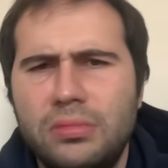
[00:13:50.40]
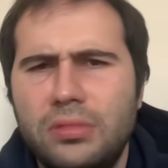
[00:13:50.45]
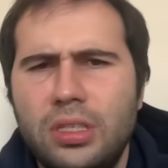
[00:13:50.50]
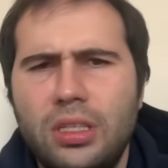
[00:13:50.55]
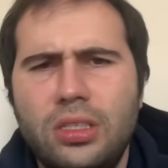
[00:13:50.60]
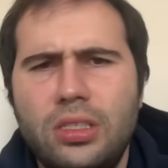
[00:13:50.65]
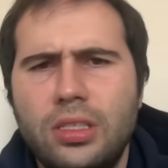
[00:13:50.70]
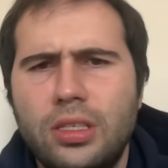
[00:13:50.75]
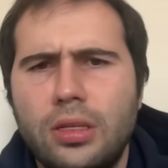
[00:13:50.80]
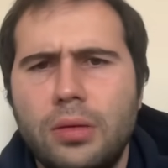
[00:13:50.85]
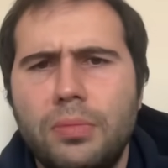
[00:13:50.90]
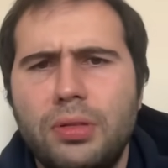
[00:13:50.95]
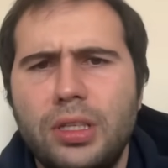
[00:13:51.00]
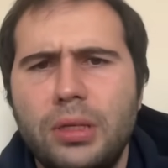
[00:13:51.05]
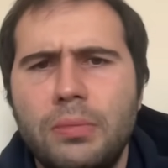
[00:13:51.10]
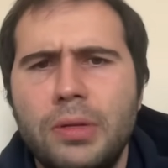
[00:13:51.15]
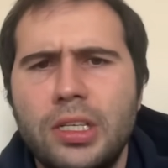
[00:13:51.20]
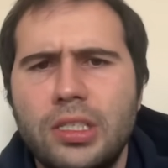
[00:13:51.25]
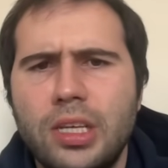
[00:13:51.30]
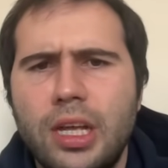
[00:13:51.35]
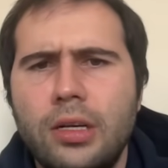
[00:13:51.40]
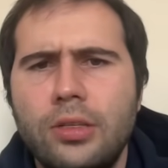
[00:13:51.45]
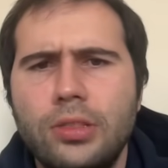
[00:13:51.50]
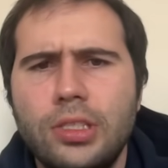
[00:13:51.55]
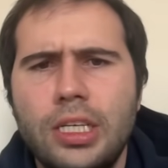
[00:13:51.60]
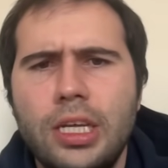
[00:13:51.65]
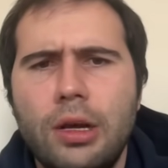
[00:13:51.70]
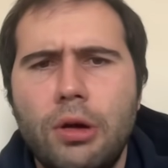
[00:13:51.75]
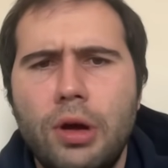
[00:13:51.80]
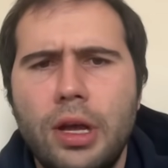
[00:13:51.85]
This is a complete mess. I don't
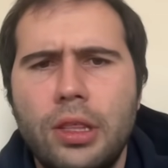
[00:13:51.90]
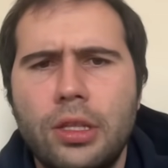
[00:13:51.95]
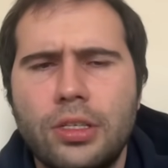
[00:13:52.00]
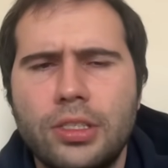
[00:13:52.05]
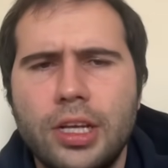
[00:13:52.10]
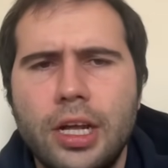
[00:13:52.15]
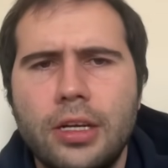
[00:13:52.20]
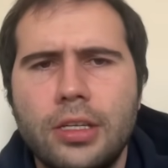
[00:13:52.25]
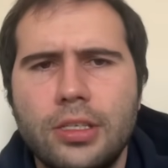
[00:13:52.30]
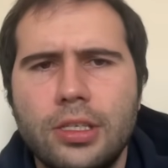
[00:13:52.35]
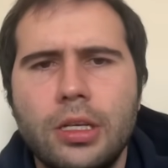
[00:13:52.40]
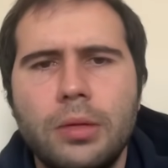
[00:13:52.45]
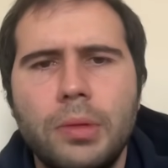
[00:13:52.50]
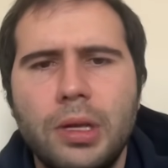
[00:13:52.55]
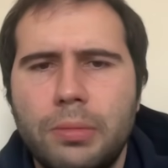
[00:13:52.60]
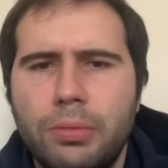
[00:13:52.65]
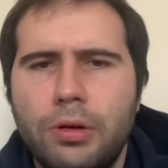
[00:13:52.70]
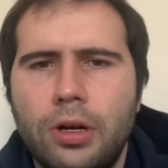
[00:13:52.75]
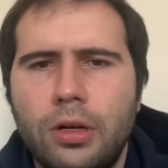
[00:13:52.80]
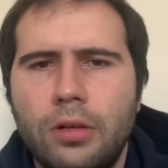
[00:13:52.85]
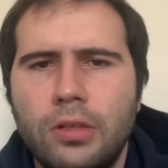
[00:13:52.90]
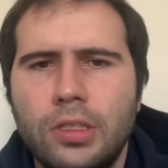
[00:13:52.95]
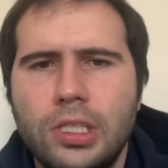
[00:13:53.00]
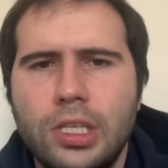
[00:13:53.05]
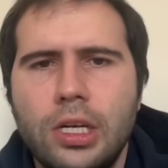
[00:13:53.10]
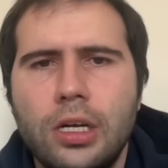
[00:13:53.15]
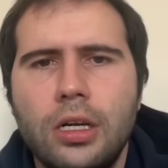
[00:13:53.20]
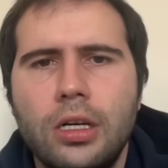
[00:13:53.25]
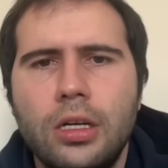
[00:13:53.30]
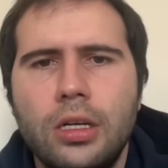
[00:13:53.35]
see how either side is going to make progress
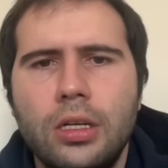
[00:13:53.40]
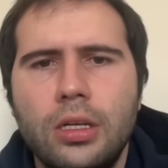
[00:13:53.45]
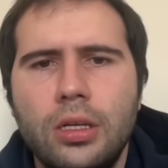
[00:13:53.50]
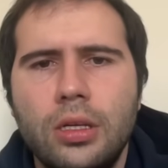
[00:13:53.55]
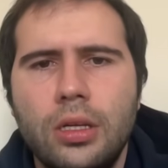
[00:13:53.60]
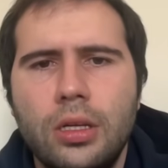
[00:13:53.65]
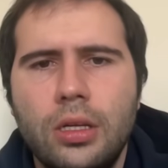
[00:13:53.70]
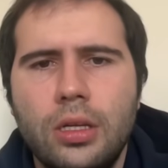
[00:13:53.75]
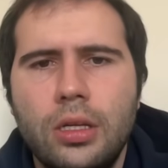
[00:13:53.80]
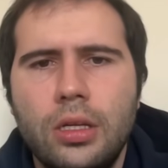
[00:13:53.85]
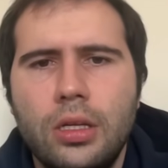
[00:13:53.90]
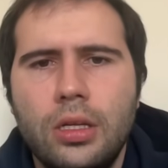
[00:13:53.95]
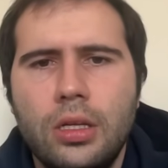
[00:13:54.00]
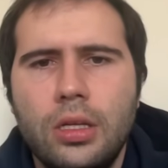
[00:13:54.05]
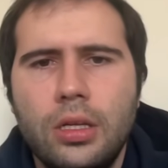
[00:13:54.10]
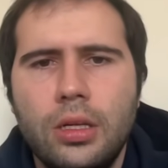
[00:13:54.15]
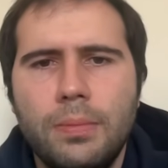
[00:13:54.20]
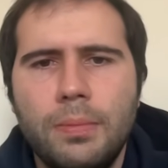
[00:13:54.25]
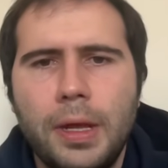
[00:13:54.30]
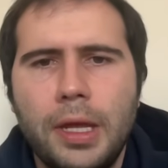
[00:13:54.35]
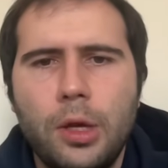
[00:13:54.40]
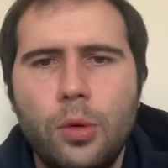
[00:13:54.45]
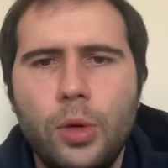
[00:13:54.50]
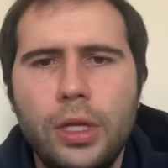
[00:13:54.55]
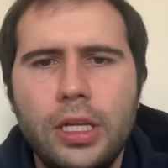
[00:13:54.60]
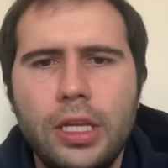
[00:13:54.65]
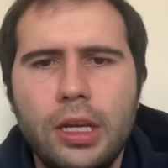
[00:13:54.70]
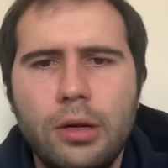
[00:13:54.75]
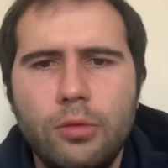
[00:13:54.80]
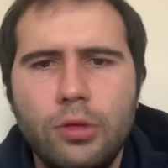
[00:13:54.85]
here. My
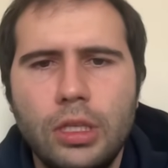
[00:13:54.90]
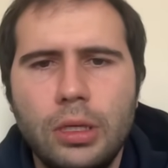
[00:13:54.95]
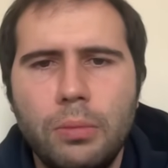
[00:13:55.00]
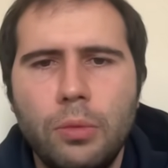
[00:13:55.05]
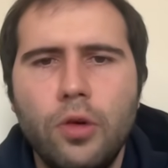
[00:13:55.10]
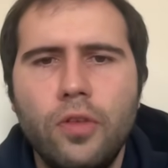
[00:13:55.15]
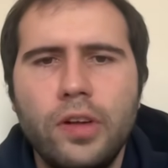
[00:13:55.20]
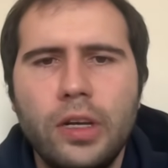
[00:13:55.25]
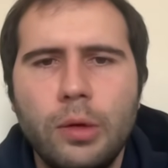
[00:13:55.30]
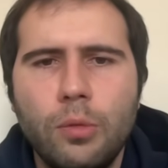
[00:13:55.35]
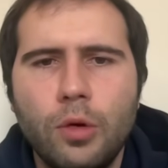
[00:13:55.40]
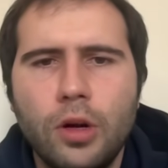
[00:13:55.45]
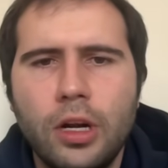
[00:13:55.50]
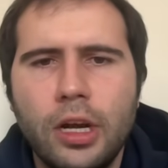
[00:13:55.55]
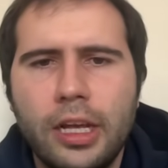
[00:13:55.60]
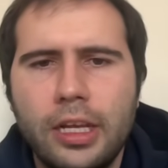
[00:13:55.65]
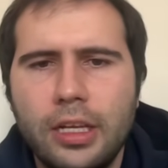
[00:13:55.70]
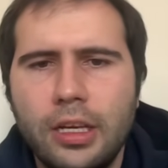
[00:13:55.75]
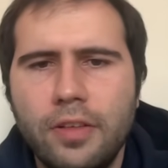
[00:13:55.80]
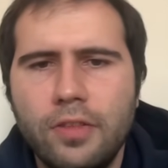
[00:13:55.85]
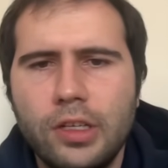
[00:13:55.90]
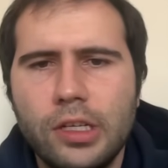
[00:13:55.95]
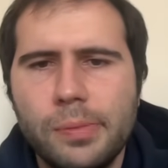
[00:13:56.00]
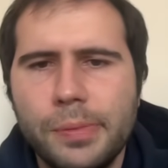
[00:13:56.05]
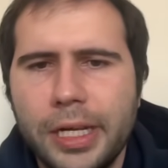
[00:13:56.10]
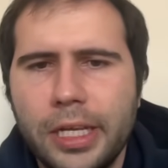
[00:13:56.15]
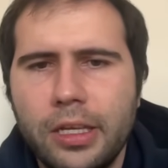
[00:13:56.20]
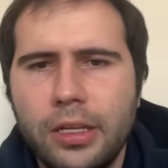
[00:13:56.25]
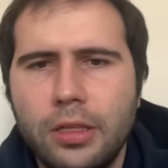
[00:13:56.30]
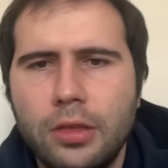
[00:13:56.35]
queen can't really move anywhere, and I can never get
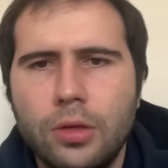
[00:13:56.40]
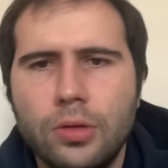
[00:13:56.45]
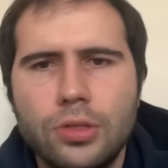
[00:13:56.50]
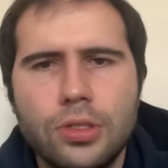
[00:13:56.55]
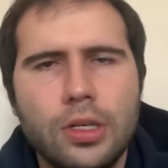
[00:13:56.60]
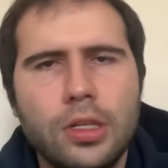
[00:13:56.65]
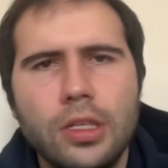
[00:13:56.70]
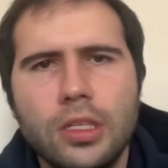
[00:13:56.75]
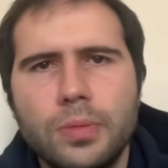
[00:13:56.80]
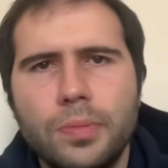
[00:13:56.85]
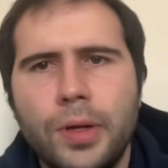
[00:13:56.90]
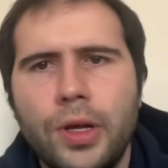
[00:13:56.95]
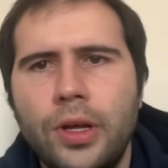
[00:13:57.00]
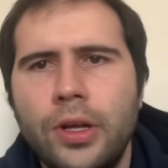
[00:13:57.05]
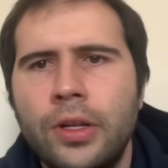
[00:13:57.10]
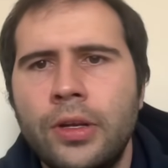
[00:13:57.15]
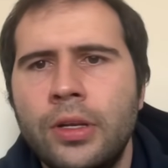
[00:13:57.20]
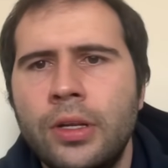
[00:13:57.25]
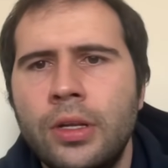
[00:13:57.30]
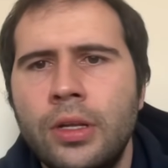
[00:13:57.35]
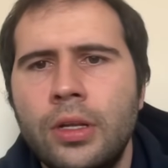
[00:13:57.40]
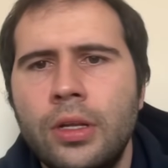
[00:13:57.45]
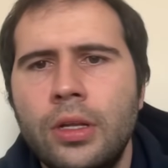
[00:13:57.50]
my king closer to this pawn.